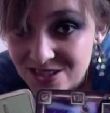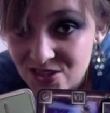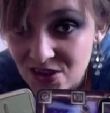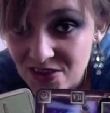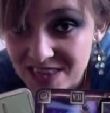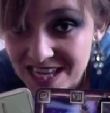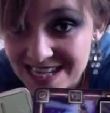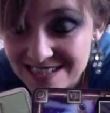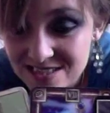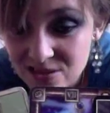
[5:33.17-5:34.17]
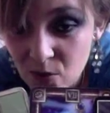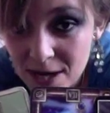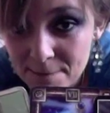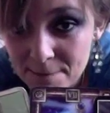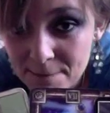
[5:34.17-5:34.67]
So there's
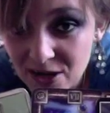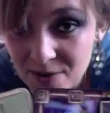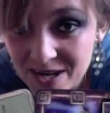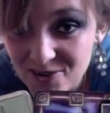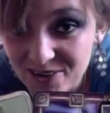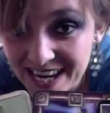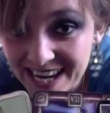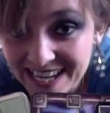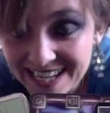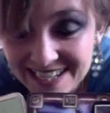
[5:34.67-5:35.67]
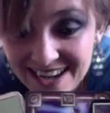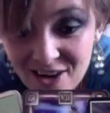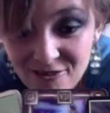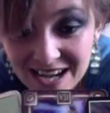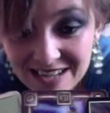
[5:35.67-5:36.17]
quite a bit going on here
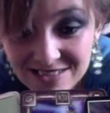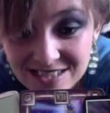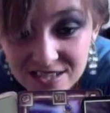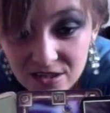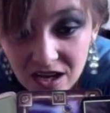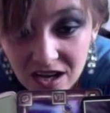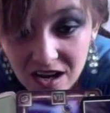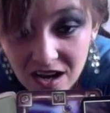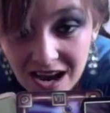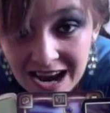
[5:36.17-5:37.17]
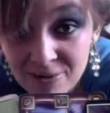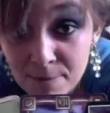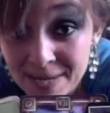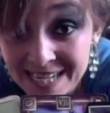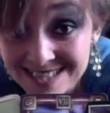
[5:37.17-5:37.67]
around our
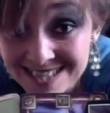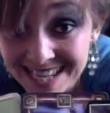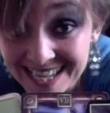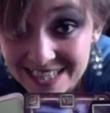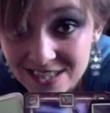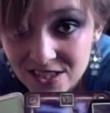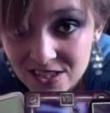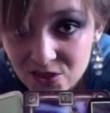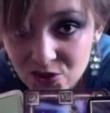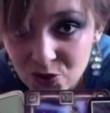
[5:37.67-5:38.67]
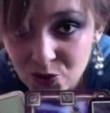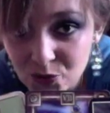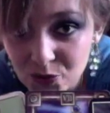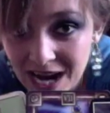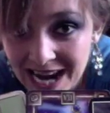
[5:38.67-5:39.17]
ability
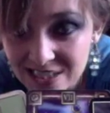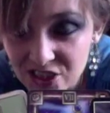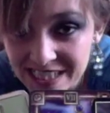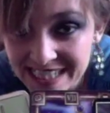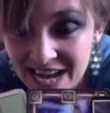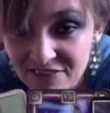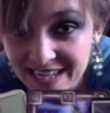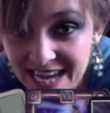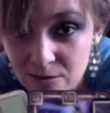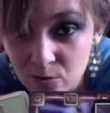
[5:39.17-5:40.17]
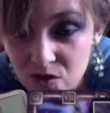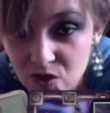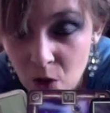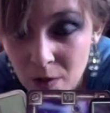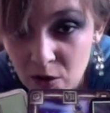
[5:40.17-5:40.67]
to actually navigate what's
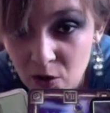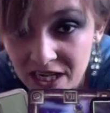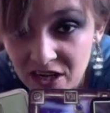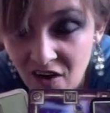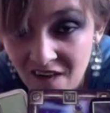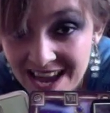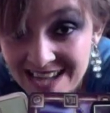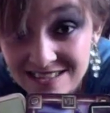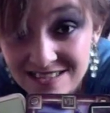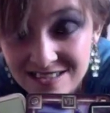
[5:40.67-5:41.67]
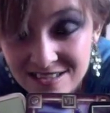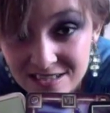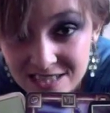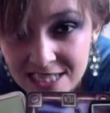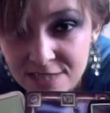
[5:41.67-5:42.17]
going on in our head
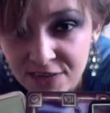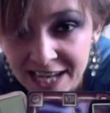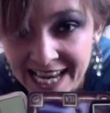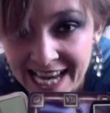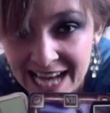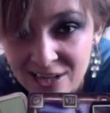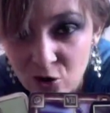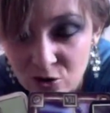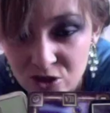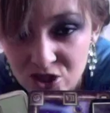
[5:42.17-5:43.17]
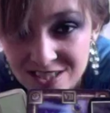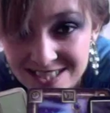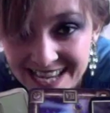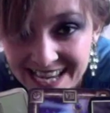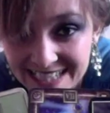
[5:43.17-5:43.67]
successfully and
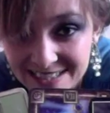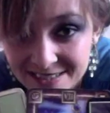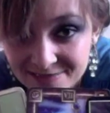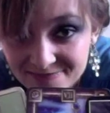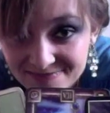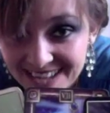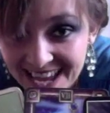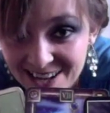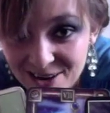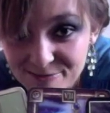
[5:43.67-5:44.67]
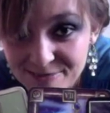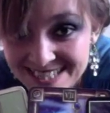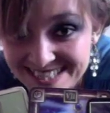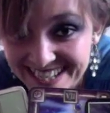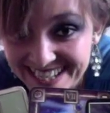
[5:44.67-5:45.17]
consciously. Hello,
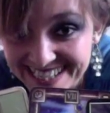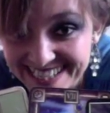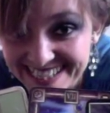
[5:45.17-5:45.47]
mystic.